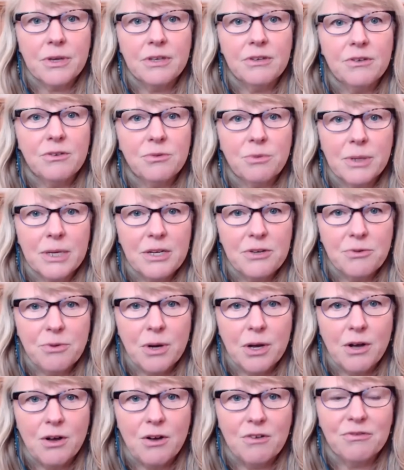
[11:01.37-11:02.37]

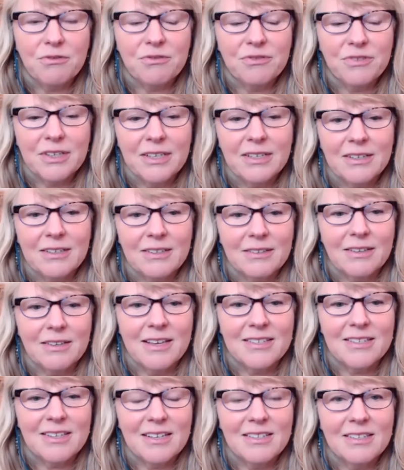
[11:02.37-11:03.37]
2012,
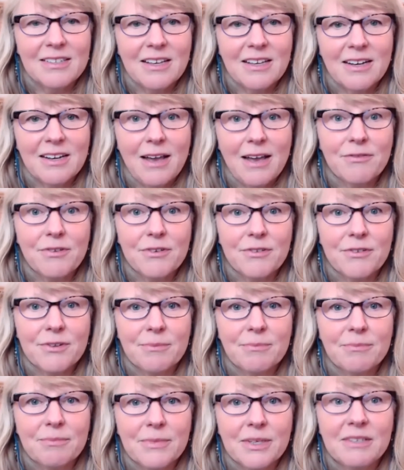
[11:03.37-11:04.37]
as I said, after
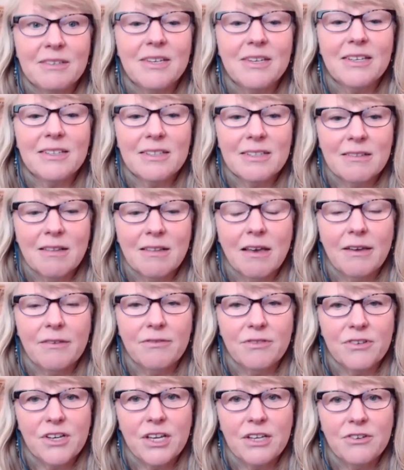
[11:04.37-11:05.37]
some intense life
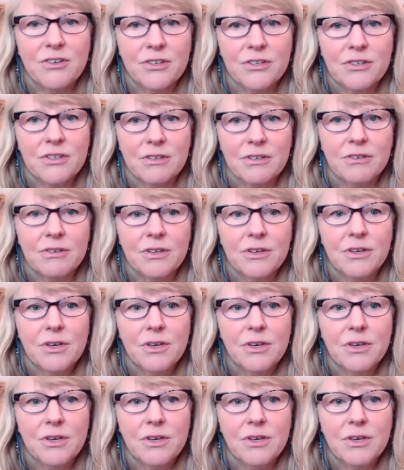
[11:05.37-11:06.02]
changes and